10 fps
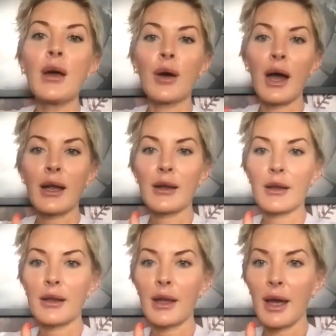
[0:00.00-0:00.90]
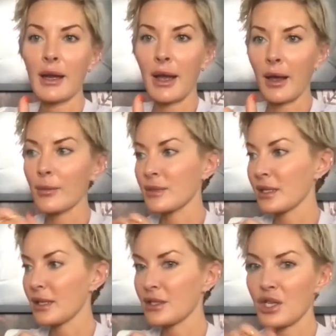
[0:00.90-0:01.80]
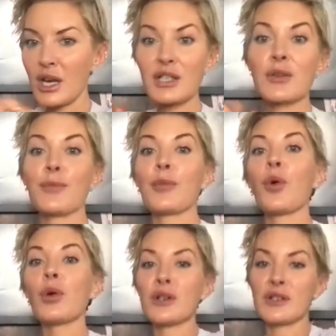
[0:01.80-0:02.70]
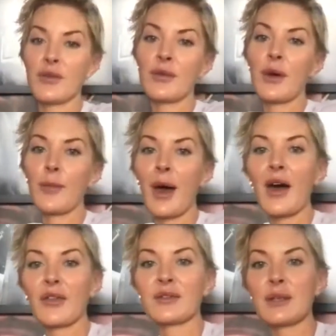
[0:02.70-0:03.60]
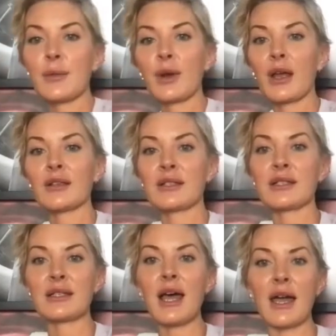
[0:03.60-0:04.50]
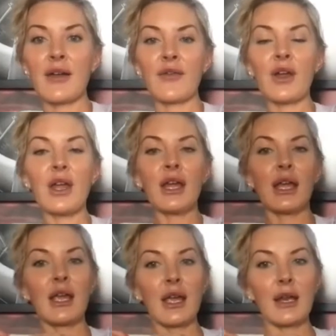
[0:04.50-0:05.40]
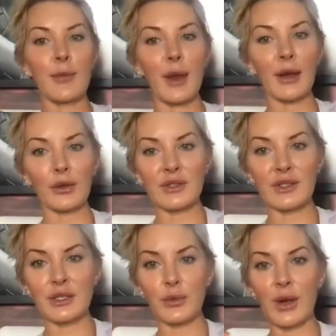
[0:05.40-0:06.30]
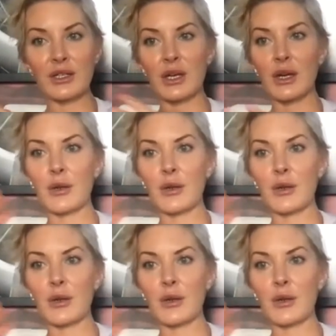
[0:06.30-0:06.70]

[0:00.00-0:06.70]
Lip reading: had helped change the course of a path of someone else's life in a medical situation.